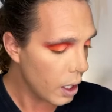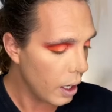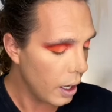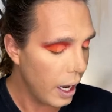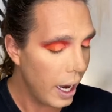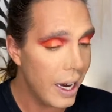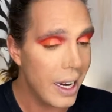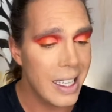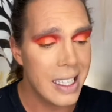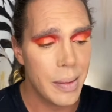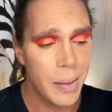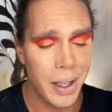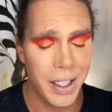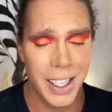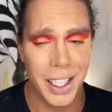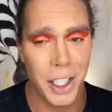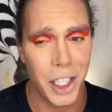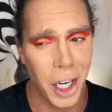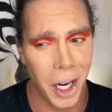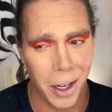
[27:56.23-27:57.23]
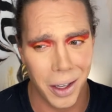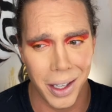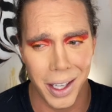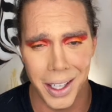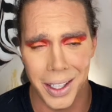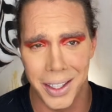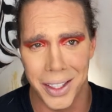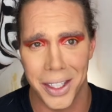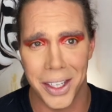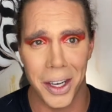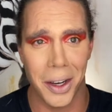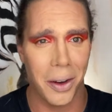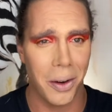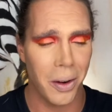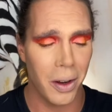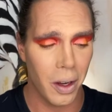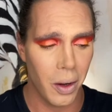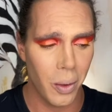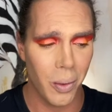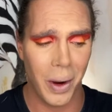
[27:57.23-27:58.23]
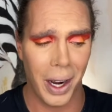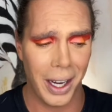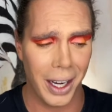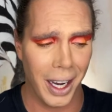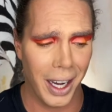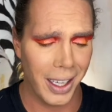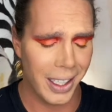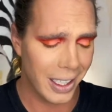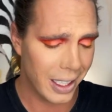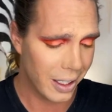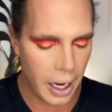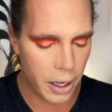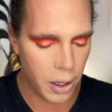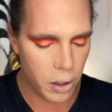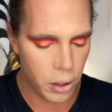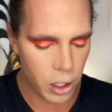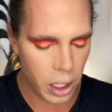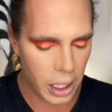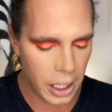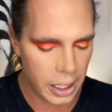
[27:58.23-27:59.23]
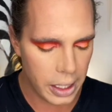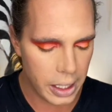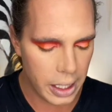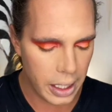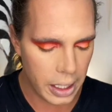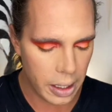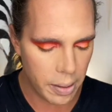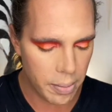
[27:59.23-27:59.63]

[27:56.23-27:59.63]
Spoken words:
And it smells like chocolate, so why not? I usually like to take the